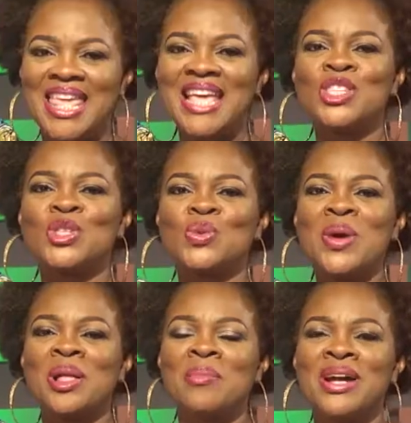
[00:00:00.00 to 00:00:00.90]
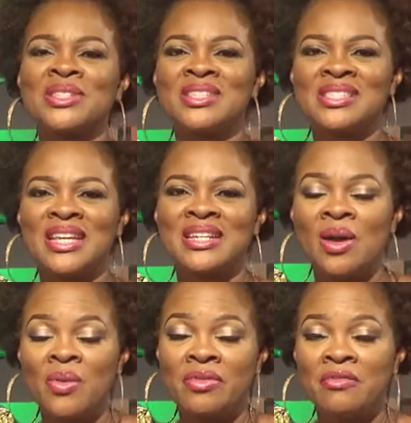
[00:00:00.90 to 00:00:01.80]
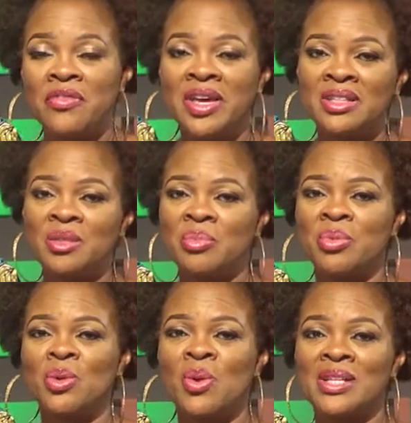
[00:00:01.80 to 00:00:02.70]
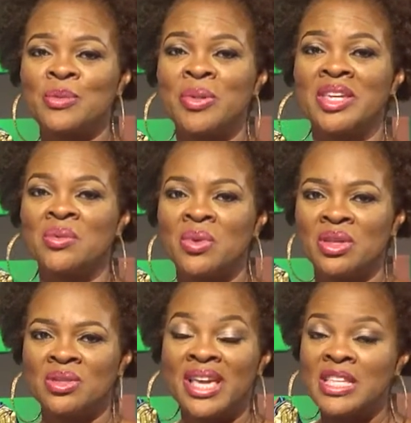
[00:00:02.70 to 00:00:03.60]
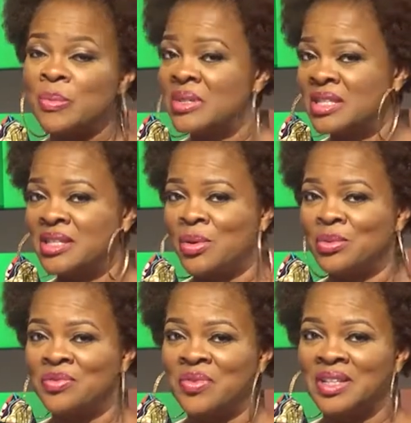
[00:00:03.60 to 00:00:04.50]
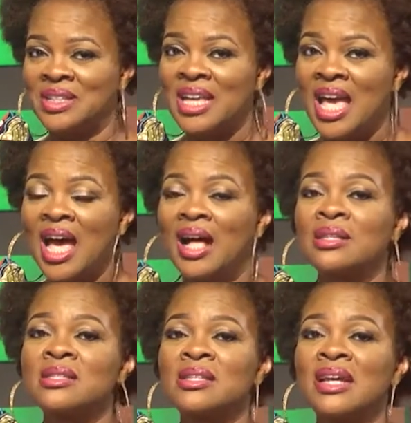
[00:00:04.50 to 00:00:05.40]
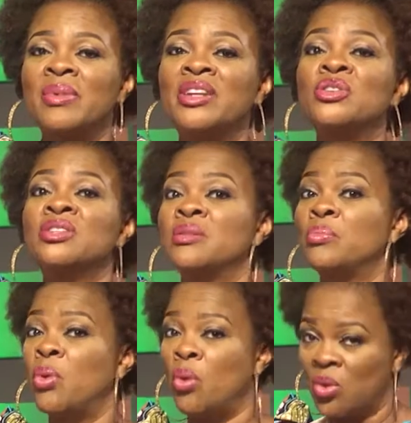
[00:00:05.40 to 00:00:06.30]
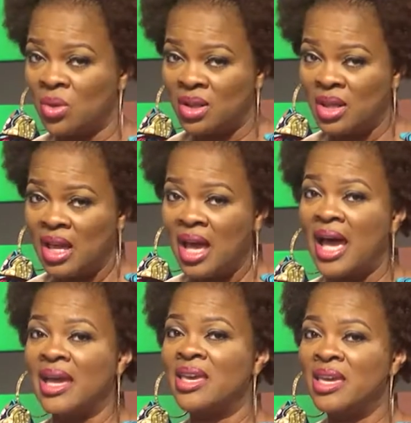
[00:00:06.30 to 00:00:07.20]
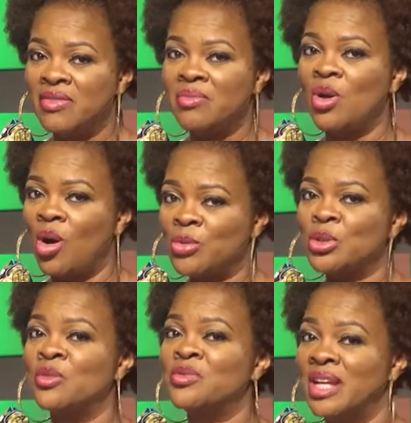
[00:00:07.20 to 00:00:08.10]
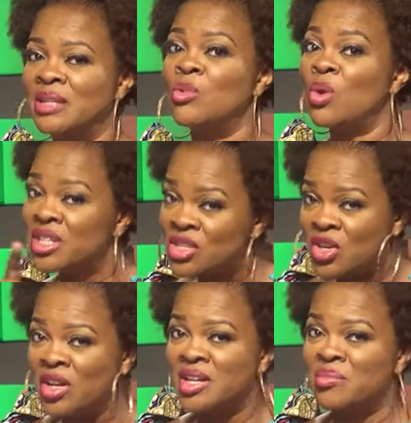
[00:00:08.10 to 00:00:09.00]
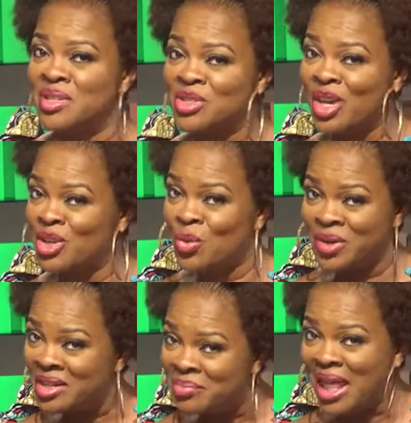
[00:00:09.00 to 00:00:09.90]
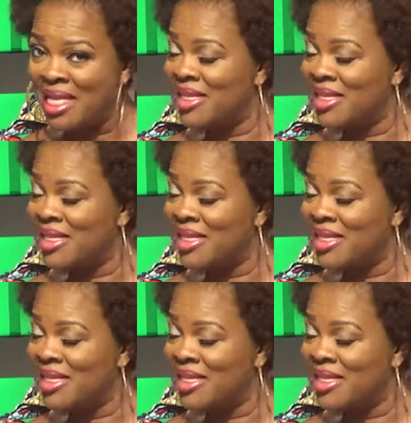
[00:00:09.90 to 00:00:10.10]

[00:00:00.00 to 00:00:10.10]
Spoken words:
Yes, welcome back to the set. Now we've unveiled the people who are speaking with us, experts in their own field. I'll start by introducing Paul. I give him the option of telling me what his surname is, so you know we didn't plan